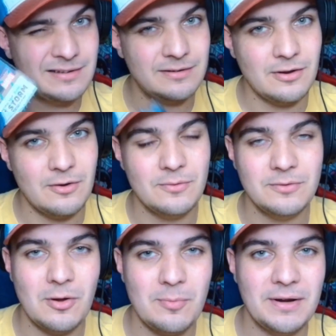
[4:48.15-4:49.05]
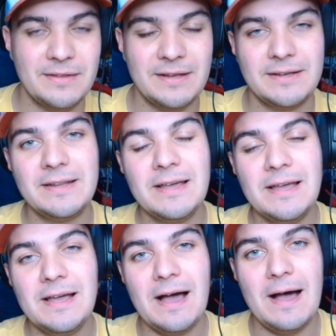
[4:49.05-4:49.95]
No pun intended.
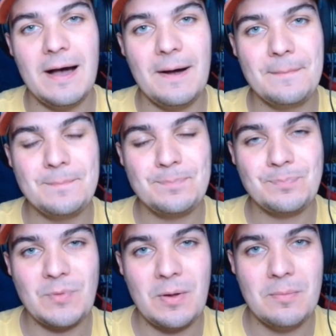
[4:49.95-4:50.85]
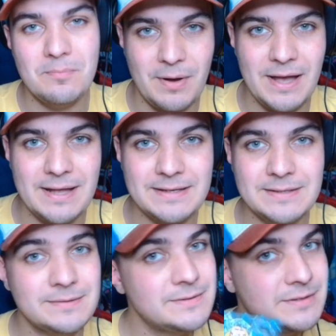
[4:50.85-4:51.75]
But
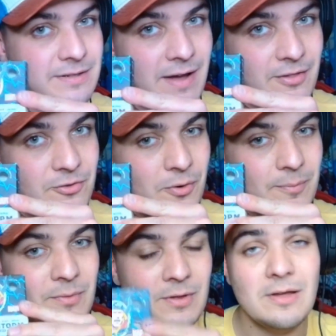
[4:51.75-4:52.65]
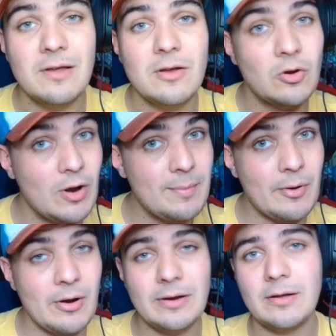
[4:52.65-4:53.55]
Divine Storm, great
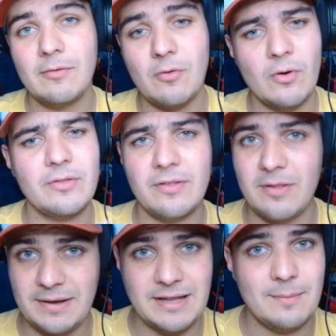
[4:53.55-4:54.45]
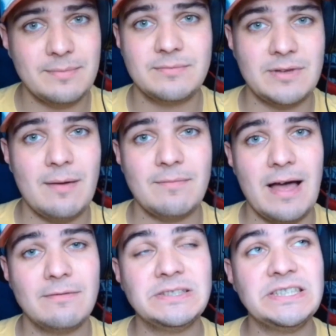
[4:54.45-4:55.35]
bar. Of course, it's in my top
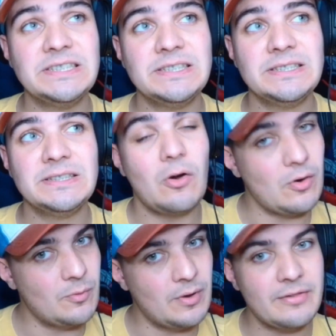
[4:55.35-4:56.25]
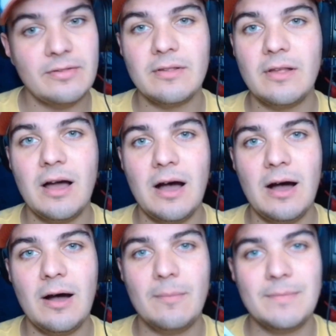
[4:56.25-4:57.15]
5, or it was.
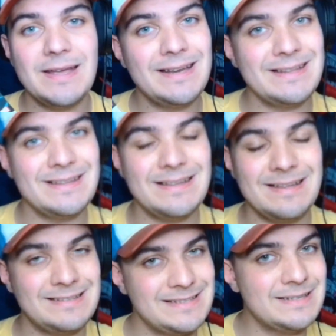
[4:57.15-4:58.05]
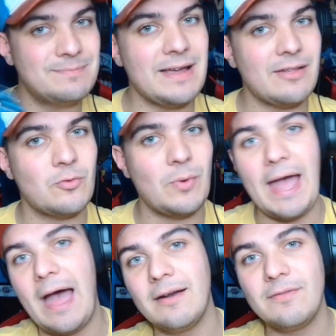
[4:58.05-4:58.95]
It did make its way
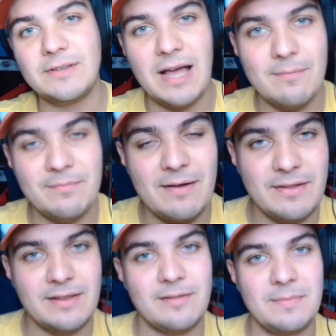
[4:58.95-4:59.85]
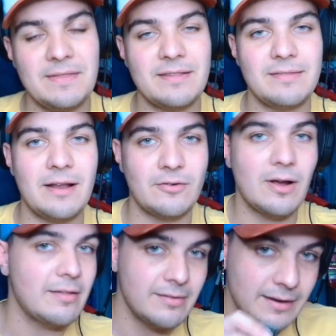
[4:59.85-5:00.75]
out of the top 5. That doesn't mean that it's not a
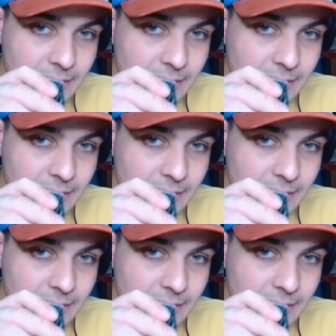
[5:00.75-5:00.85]
great scent.